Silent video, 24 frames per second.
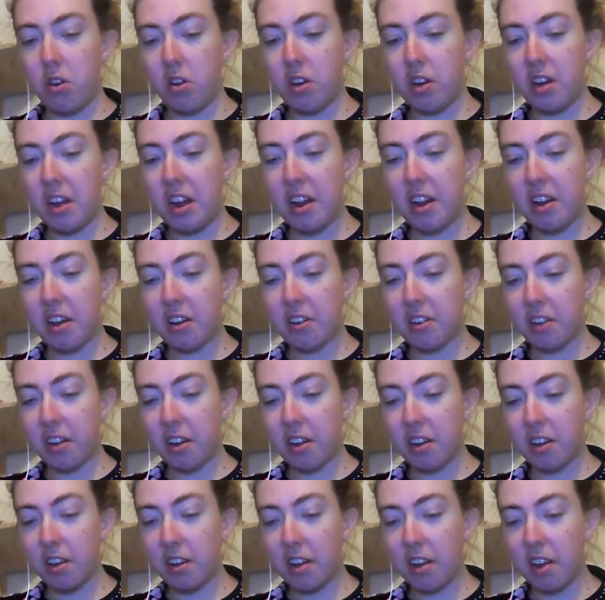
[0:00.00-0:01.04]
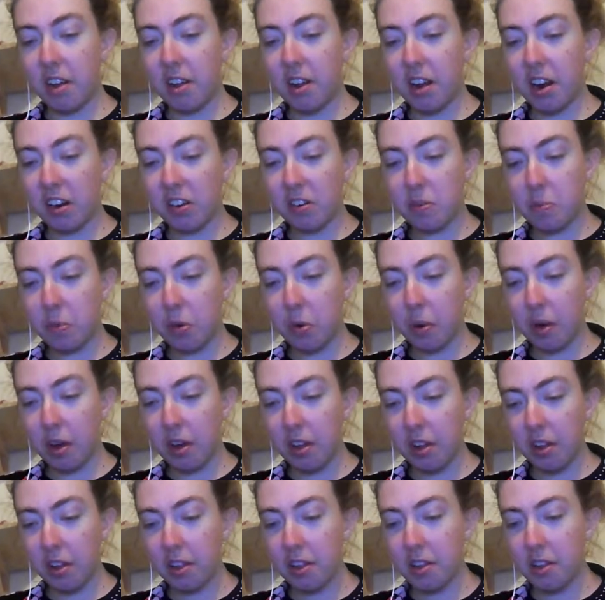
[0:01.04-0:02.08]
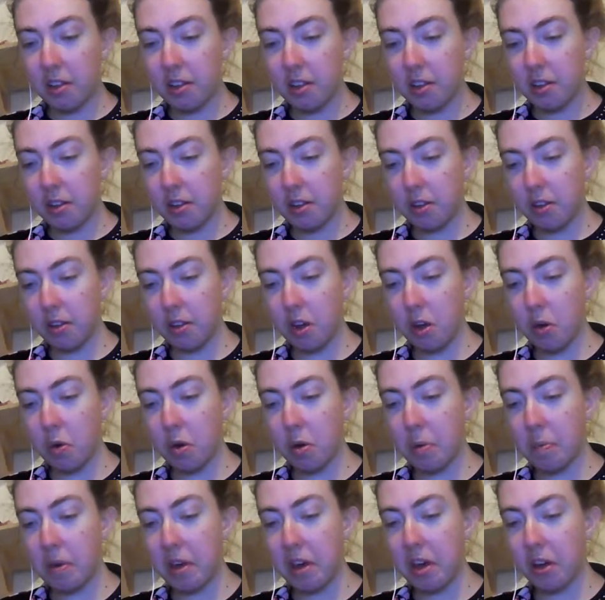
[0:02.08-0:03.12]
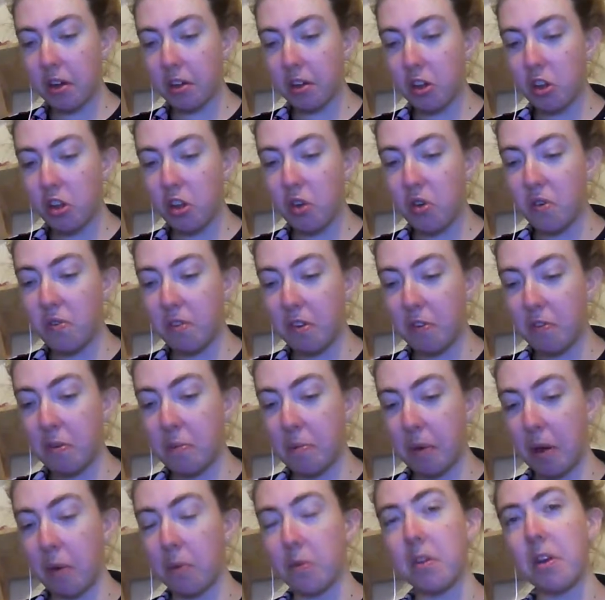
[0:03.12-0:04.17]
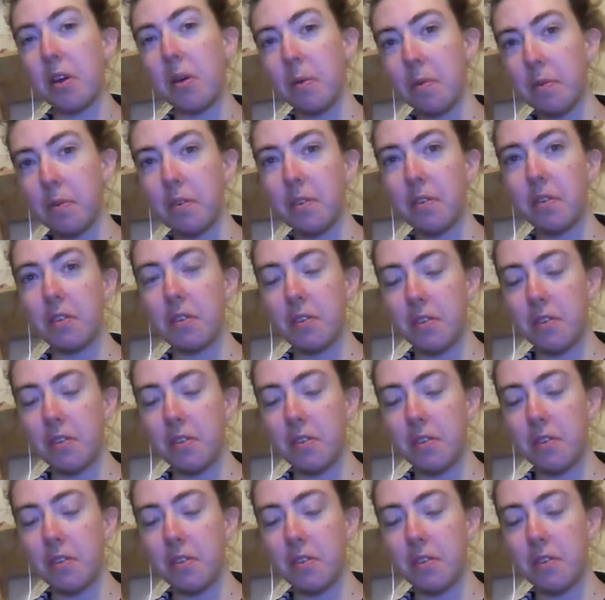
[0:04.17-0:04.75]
Noor Inayat Khan and Harry Maguire, who will be on a new £50 note.